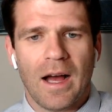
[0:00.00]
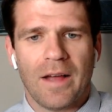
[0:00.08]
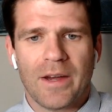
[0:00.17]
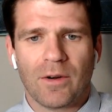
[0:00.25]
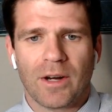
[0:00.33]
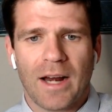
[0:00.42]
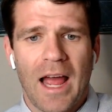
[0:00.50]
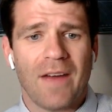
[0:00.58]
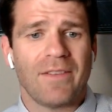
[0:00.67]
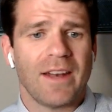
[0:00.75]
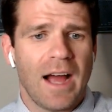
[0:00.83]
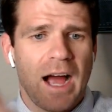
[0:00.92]
they were going to
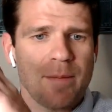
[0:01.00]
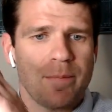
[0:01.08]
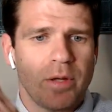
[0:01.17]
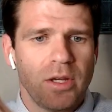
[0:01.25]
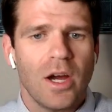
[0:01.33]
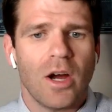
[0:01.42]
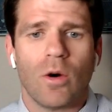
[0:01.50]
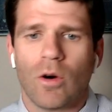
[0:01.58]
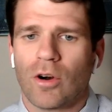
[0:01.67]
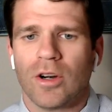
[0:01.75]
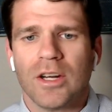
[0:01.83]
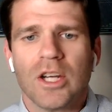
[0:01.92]
have an IPO,
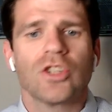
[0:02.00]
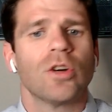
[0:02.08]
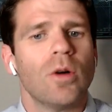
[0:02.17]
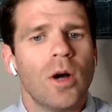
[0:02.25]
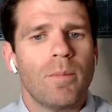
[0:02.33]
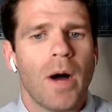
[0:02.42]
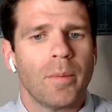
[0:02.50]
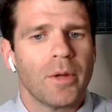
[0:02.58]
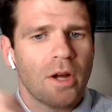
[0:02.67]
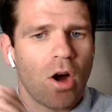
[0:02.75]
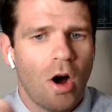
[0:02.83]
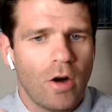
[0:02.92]
or initial
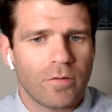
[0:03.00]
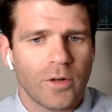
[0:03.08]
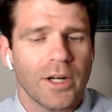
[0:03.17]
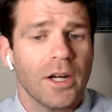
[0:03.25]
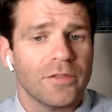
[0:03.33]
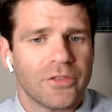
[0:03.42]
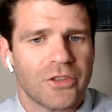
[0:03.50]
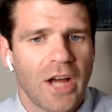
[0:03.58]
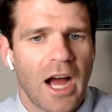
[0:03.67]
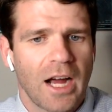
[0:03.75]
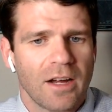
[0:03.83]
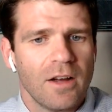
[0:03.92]
public offering of
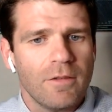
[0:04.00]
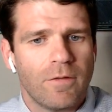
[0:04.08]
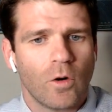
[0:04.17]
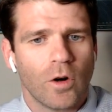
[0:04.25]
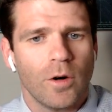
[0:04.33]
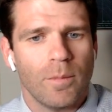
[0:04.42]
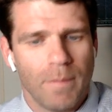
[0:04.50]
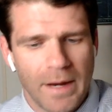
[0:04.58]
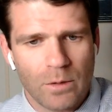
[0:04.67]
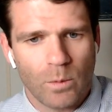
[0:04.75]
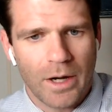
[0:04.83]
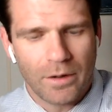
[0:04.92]
stock for
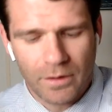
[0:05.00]
Madewell.